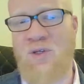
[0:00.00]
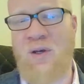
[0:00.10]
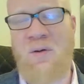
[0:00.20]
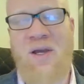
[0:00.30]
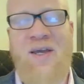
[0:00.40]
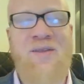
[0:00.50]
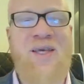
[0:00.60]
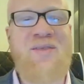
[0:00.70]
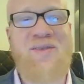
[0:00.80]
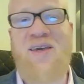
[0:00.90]
Yeah.
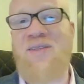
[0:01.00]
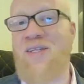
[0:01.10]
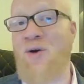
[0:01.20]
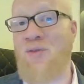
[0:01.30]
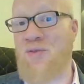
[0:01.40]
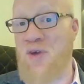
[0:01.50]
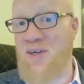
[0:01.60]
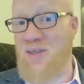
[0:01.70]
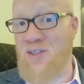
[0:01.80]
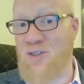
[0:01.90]
They think they don't
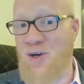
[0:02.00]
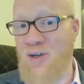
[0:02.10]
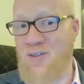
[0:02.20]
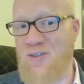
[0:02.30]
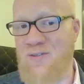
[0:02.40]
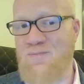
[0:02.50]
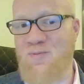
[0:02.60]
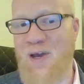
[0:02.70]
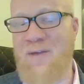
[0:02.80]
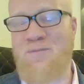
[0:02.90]
think these thoughts,
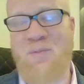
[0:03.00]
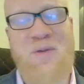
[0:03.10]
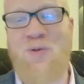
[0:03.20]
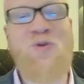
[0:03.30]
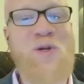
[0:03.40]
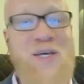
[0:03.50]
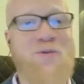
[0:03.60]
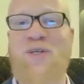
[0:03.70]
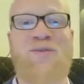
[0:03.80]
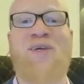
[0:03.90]
right? The people who
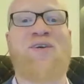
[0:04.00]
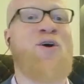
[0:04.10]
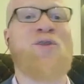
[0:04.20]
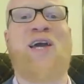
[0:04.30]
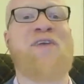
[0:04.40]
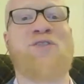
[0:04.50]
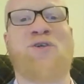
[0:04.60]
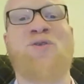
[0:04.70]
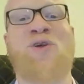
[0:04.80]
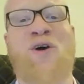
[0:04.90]
literally think all they have is
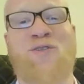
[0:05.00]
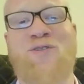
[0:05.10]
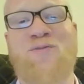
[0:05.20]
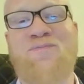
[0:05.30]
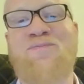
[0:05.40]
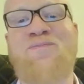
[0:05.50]
good thoughts,